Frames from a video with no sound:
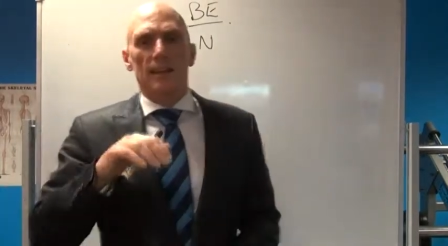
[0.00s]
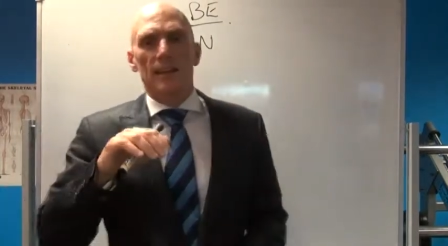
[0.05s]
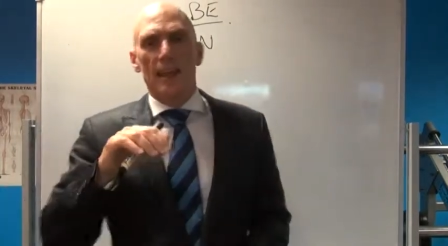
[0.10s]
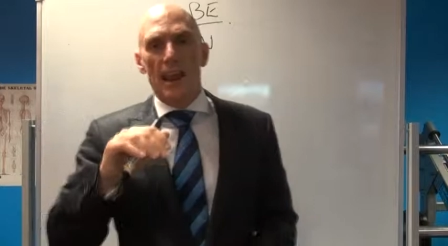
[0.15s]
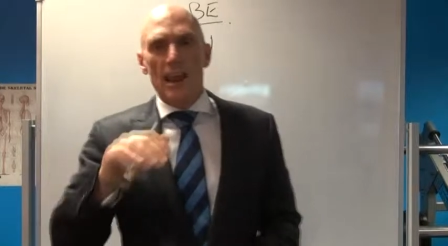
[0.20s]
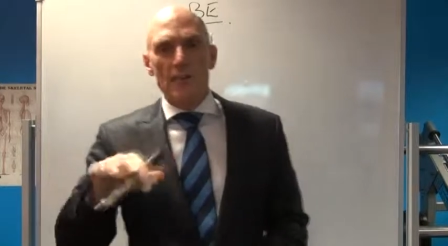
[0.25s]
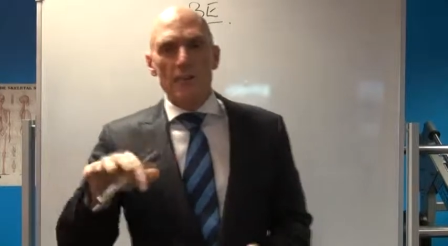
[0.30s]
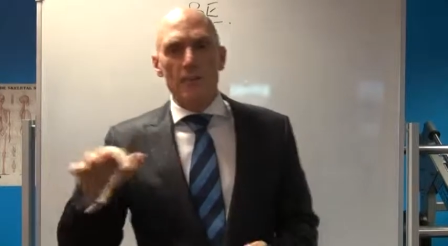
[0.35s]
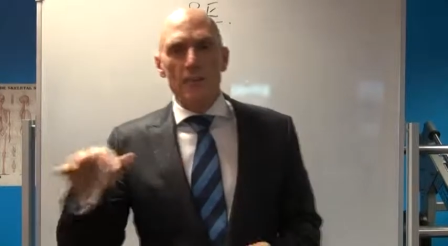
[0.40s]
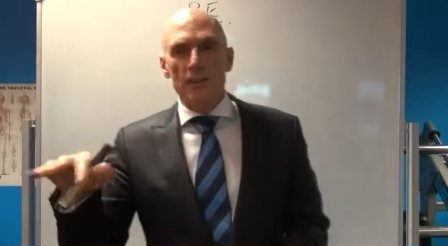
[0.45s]
Then
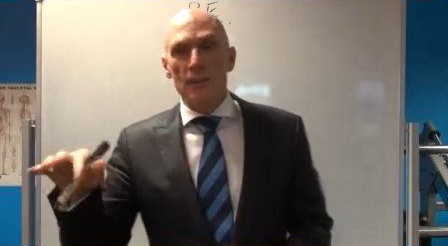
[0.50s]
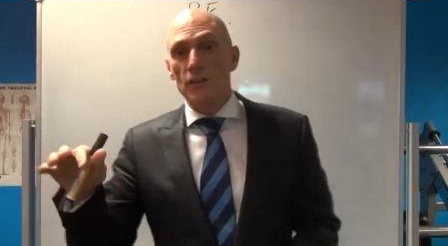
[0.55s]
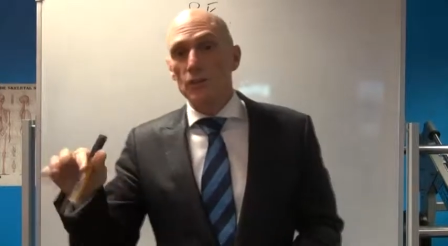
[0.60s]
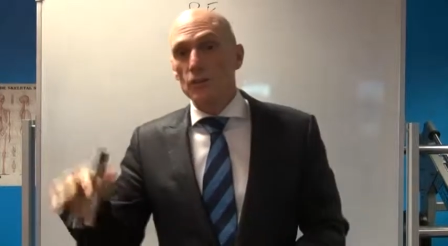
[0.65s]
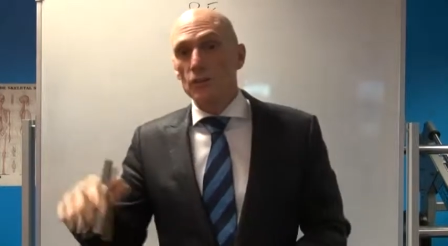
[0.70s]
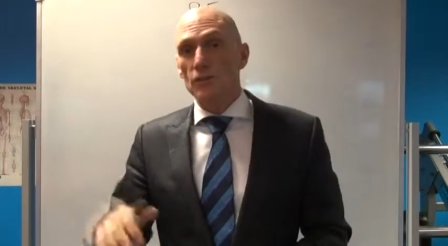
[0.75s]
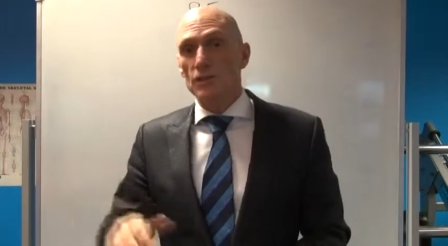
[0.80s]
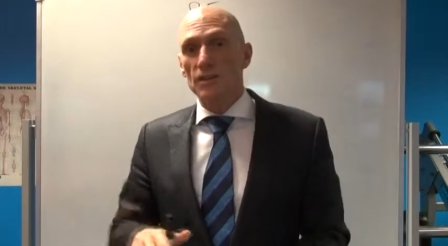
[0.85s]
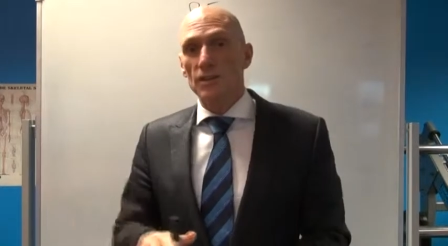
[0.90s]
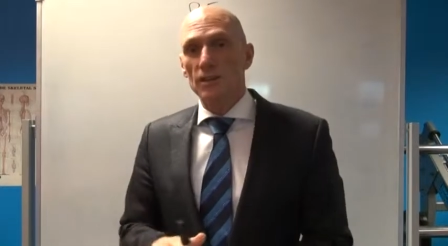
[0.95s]
everything
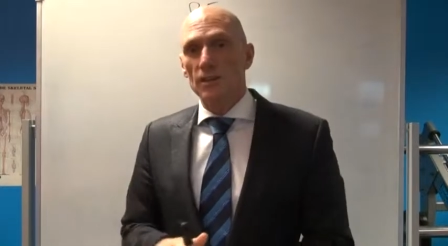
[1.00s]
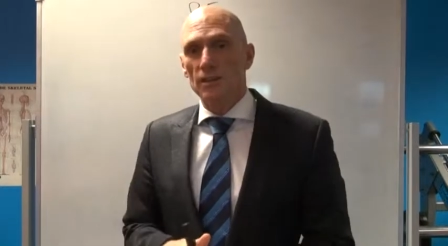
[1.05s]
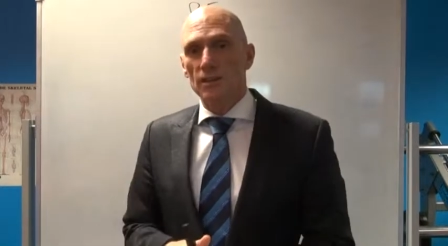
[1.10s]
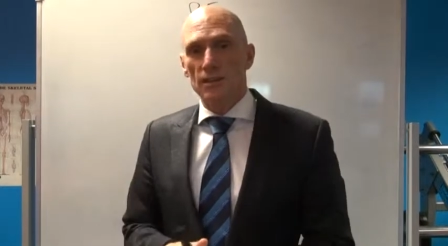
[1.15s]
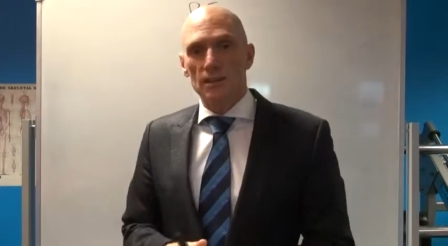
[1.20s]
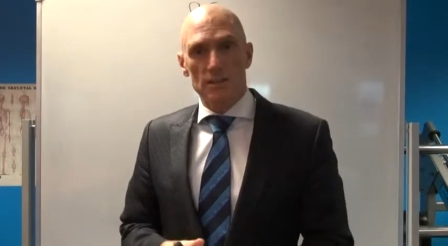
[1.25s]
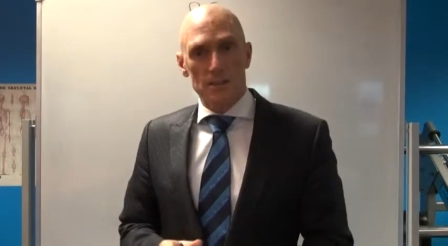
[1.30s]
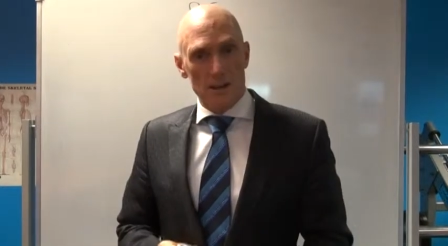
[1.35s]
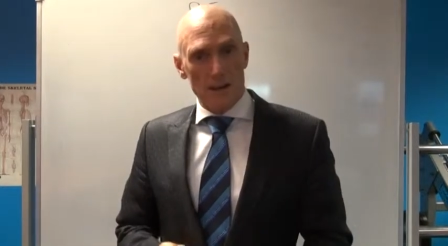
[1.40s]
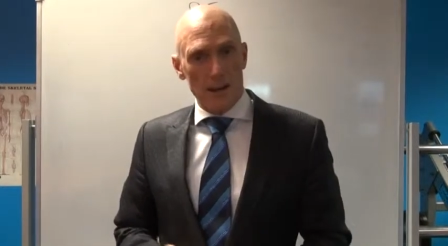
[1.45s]
you
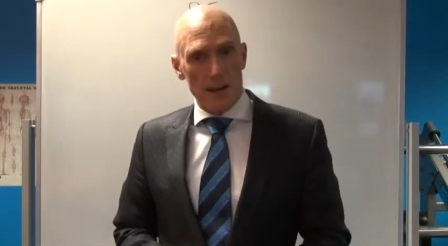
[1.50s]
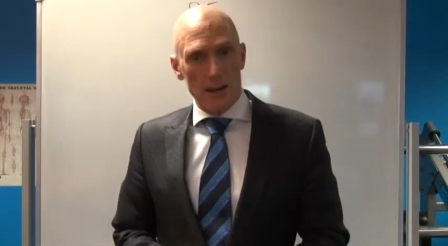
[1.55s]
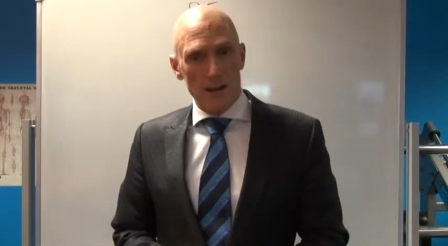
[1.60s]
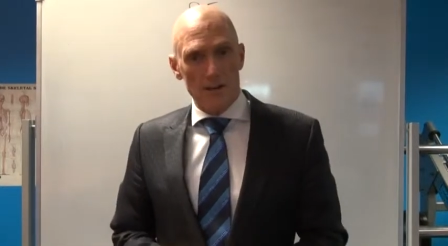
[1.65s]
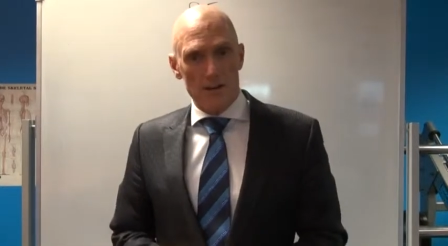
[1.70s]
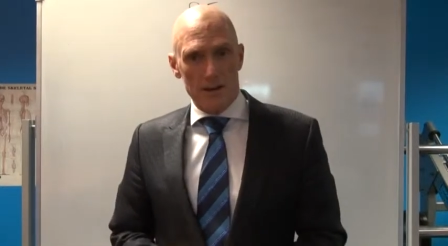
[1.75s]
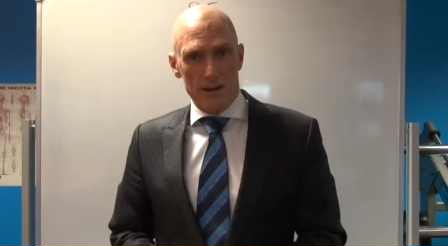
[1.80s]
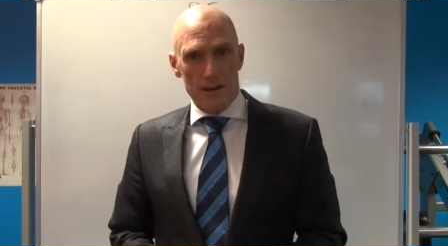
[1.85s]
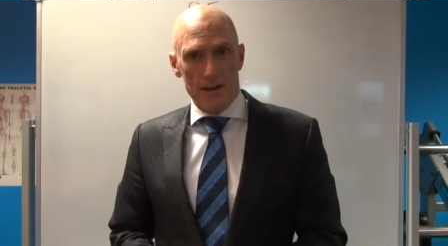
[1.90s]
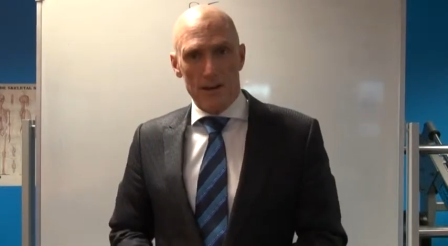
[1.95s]
see is a
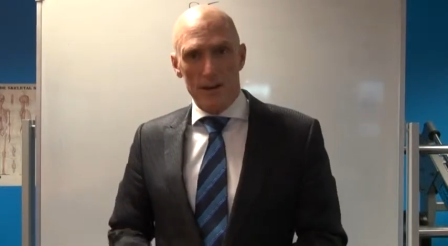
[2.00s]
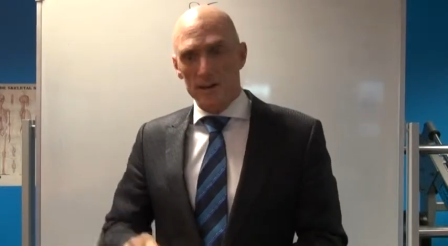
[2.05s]
calorie.